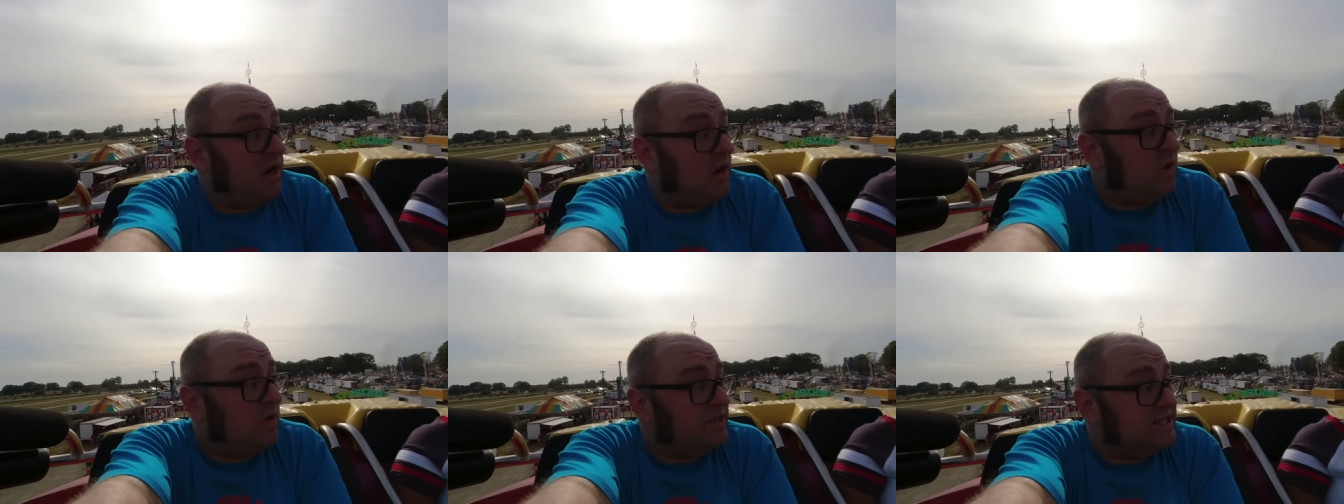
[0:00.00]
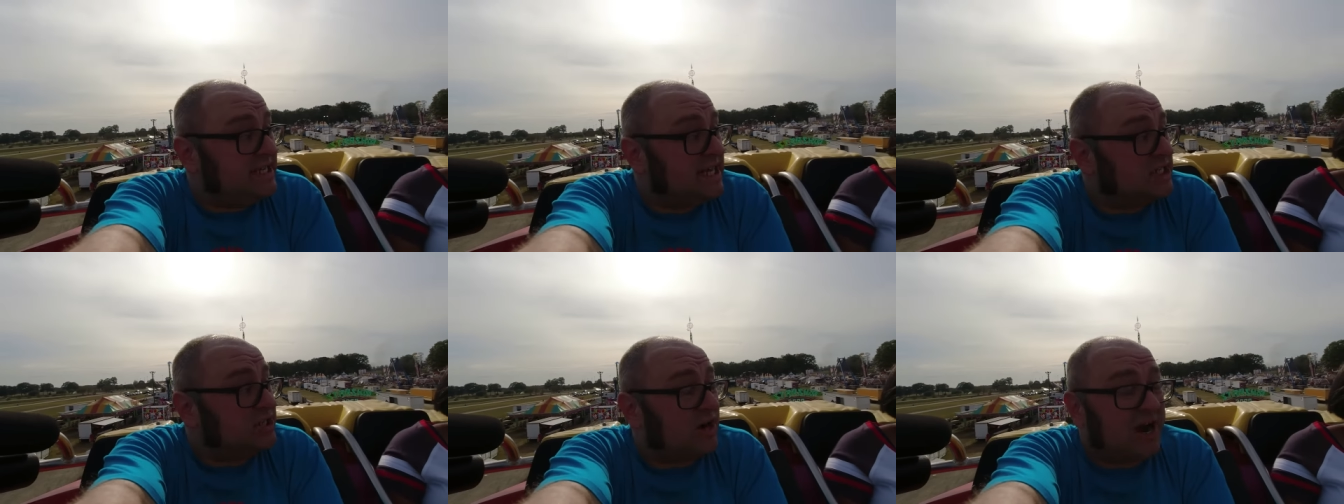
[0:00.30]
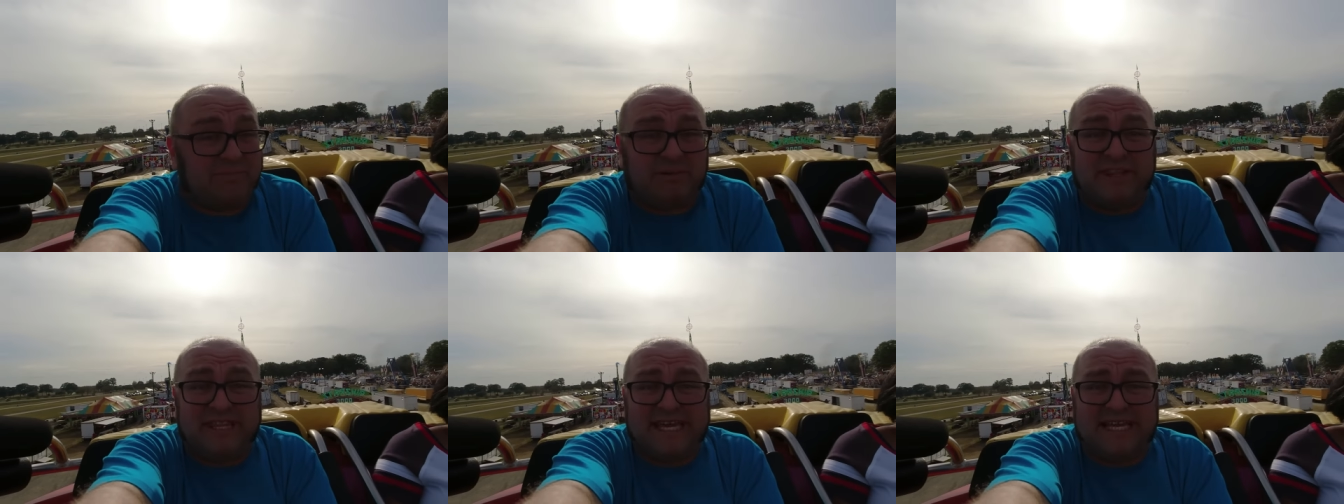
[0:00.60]
Oh, this next
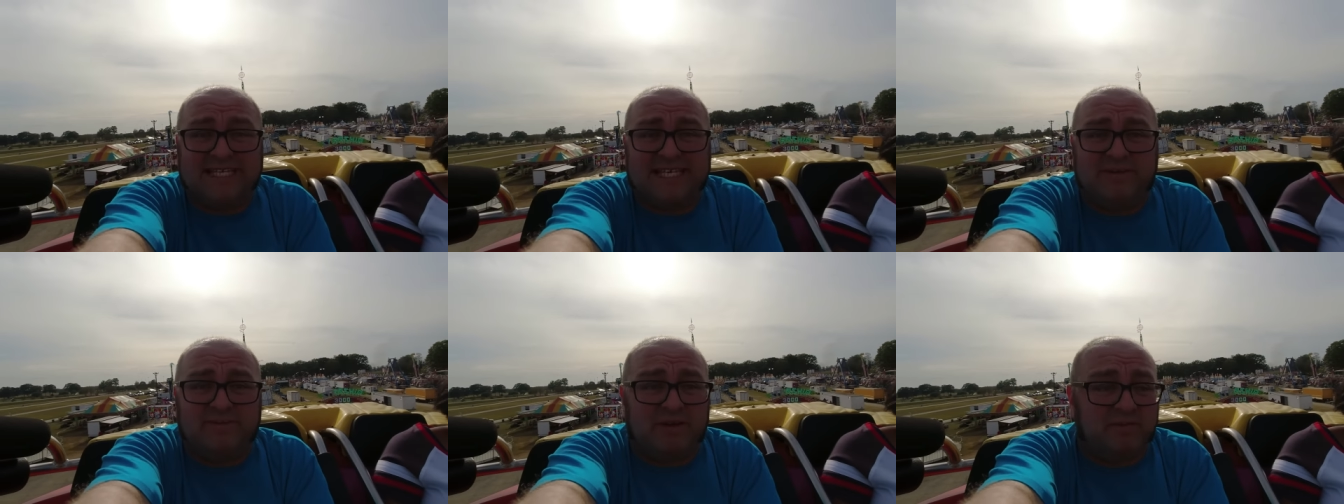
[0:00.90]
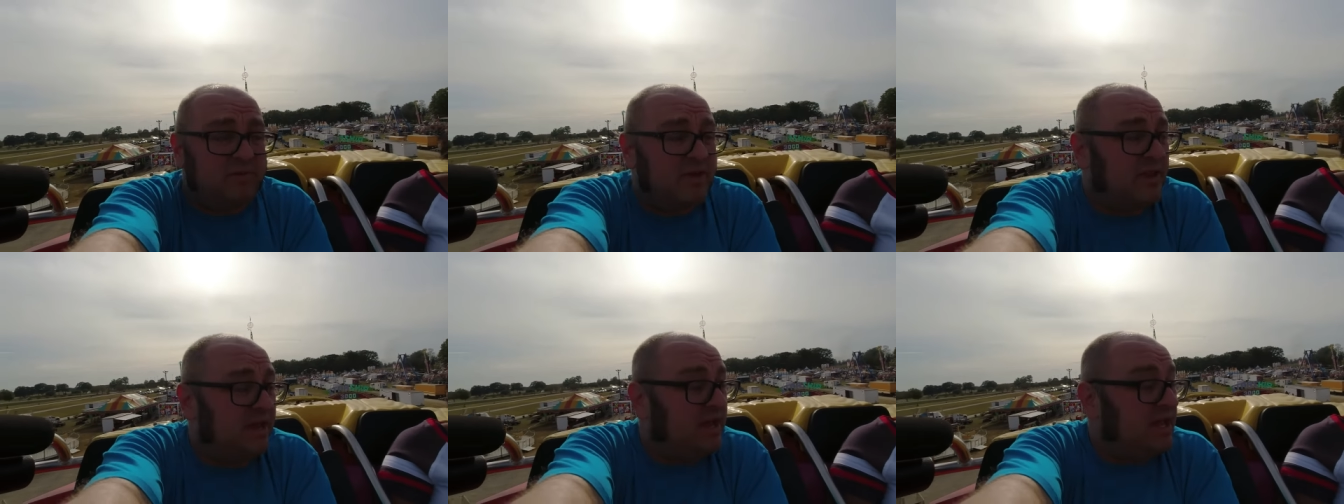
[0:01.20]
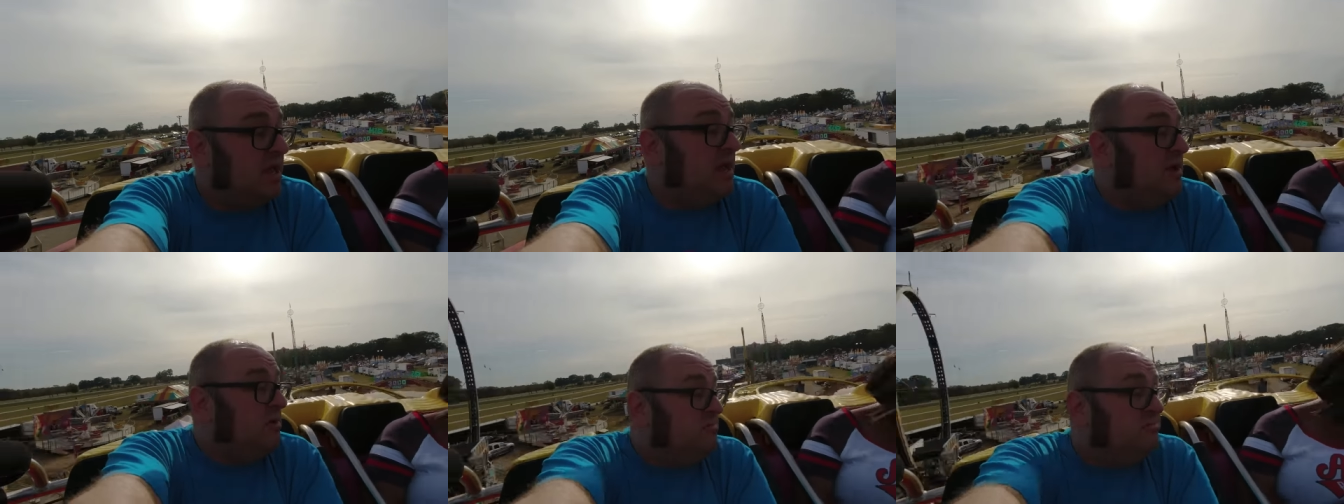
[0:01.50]
drop I think is even
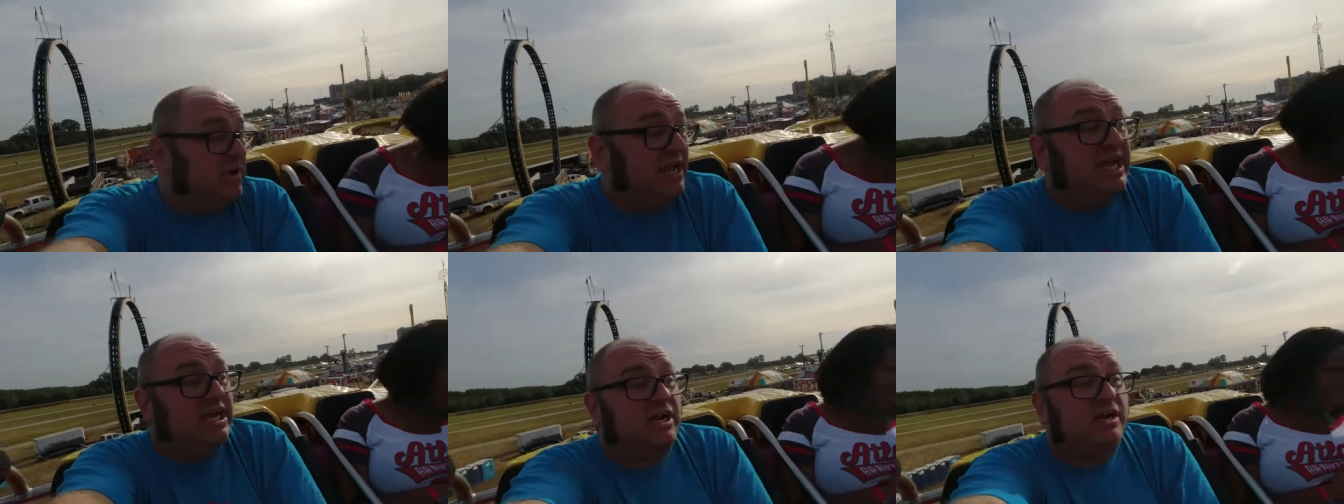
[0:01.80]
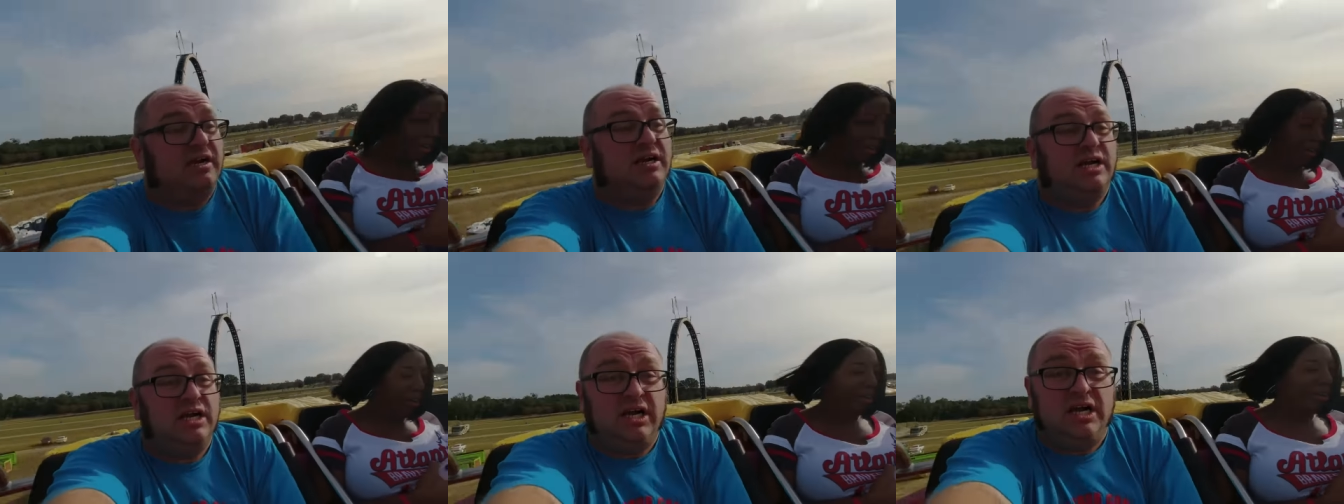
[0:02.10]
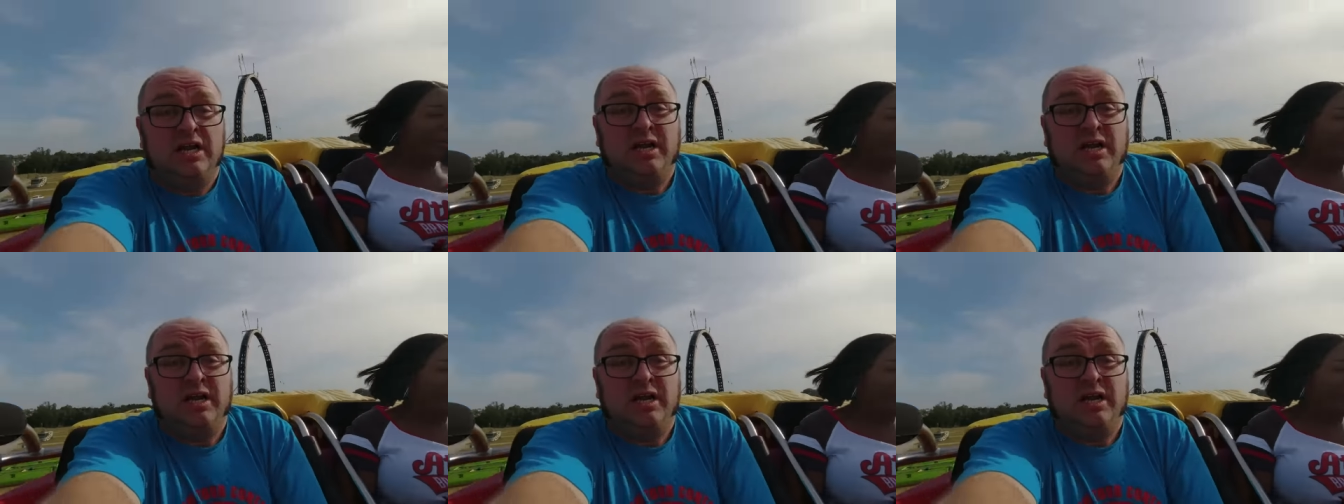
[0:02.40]
bigger.